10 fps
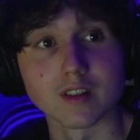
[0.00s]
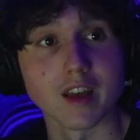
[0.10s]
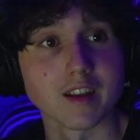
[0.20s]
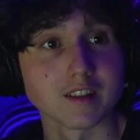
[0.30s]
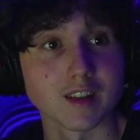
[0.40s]

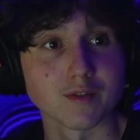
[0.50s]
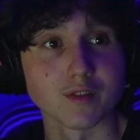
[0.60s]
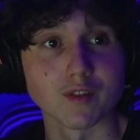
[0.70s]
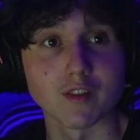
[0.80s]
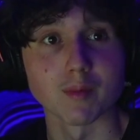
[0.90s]
Lighting is
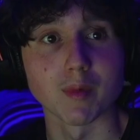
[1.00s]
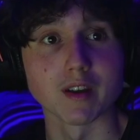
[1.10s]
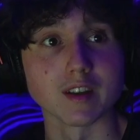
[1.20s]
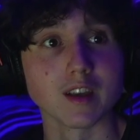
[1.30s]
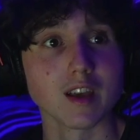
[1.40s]
different for
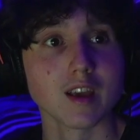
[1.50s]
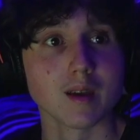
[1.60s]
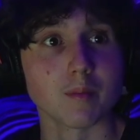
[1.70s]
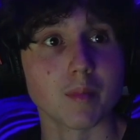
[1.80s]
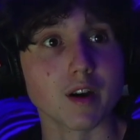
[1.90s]
everybody,
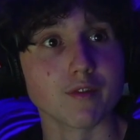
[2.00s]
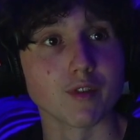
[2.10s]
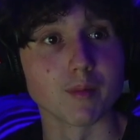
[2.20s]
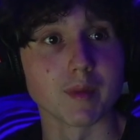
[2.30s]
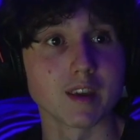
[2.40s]
but
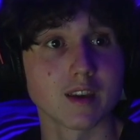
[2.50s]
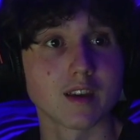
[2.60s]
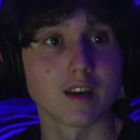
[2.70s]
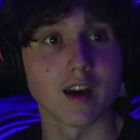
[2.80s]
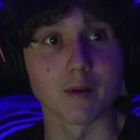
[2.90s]
for me,
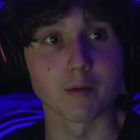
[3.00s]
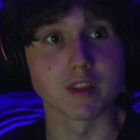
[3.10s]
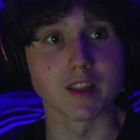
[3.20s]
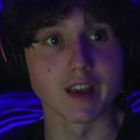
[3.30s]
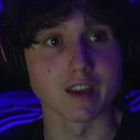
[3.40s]
I
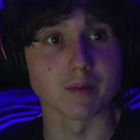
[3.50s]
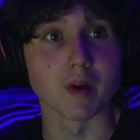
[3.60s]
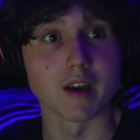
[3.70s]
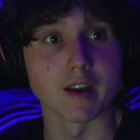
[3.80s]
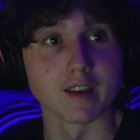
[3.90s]
really like
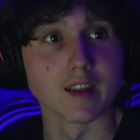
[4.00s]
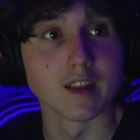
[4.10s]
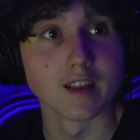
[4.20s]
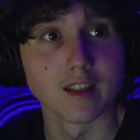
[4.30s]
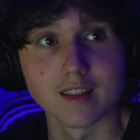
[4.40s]
my
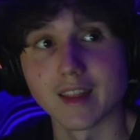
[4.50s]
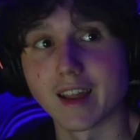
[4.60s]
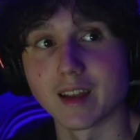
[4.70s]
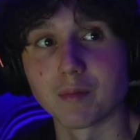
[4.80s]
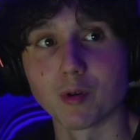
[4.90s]

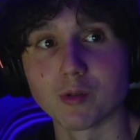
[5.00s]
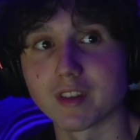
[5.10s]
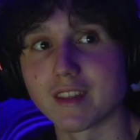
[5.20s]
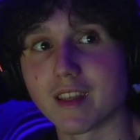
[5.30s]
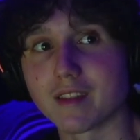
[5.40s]
lightning bolt
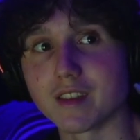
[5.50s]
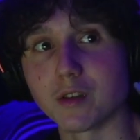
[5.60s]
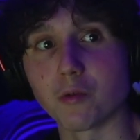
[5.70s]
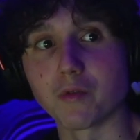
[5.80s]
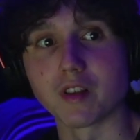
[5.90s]
and then the
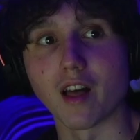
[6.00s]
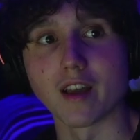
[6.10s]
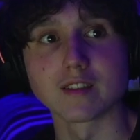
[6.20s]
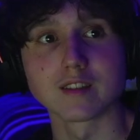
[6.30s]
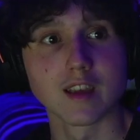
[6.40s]
Govee
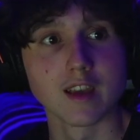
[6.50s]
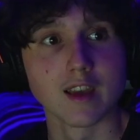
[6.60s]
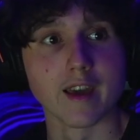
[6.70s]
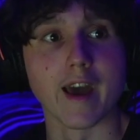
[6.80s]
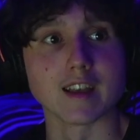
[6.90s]
glides
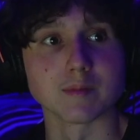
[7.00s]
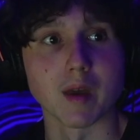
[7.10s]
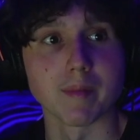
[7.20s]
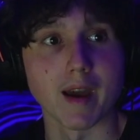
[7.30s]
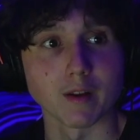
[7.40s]
as
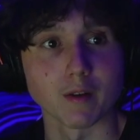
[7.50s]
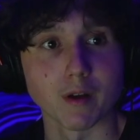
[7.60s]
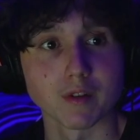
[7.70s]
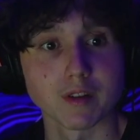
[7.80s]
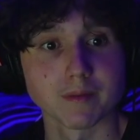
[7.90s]
my
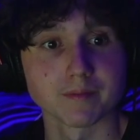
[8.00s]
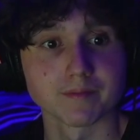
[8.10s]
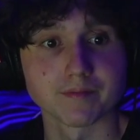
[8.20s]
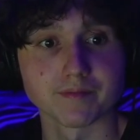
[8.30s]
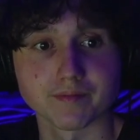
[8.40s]
background.
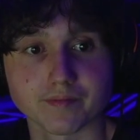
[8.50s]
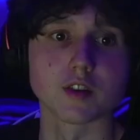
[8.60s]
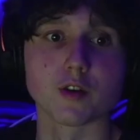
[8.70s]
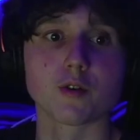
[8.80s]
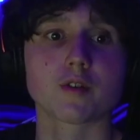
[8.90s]

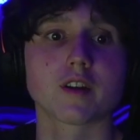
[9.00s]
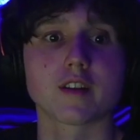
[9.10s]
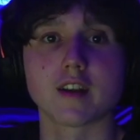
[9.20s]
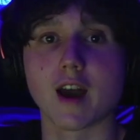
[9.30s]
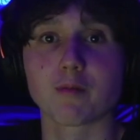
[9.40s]
So
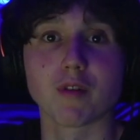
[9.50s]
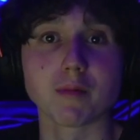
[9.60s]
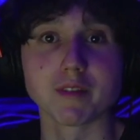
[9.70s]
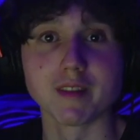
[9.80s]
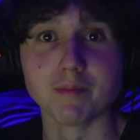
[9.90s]
now
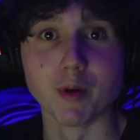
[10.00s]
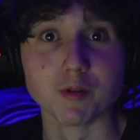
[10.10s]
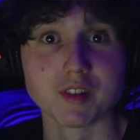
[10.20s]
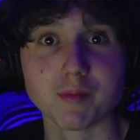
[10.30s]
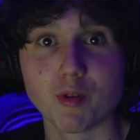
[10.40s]
probably the
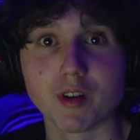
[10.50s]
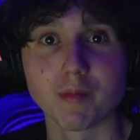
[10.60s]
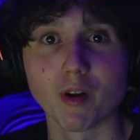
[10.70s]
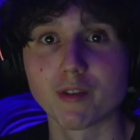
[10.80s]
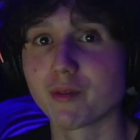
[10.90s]
most important
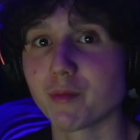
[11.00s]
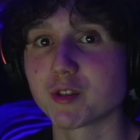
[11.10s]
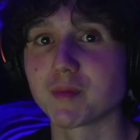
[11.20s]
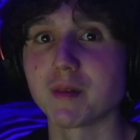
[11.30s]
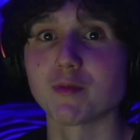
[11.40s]
part for
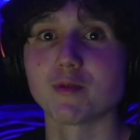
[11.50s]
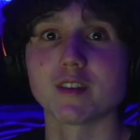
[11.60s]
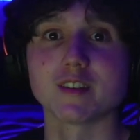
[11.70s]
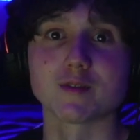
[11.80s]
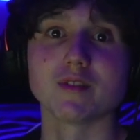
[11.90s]
most people
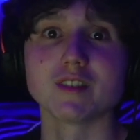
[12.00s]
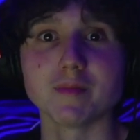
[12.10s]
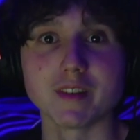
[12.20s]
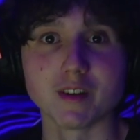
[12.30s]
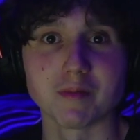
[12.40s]
is going to
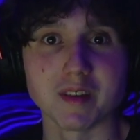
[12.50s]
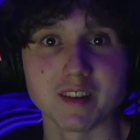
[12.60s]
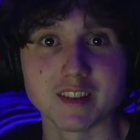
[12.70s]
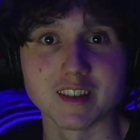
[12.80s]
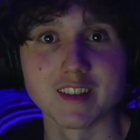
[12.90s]
be your
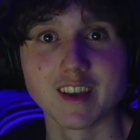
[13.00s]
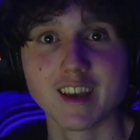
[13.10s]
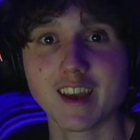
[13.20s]
PC.